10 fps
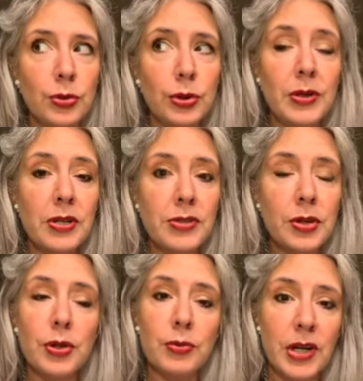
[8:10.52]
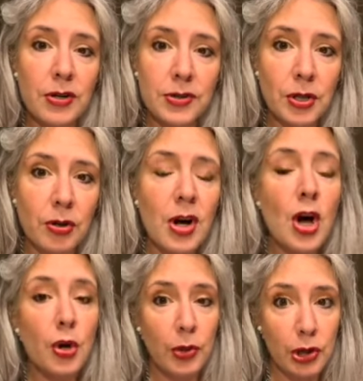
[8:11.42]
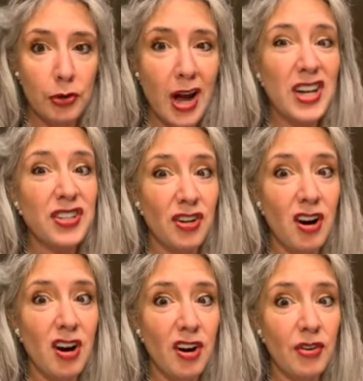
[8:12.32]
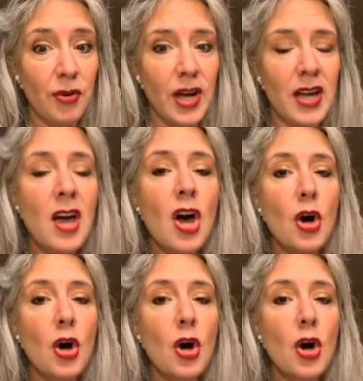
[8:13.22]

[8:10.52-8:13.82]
three years ago, we crashed it hard, okay?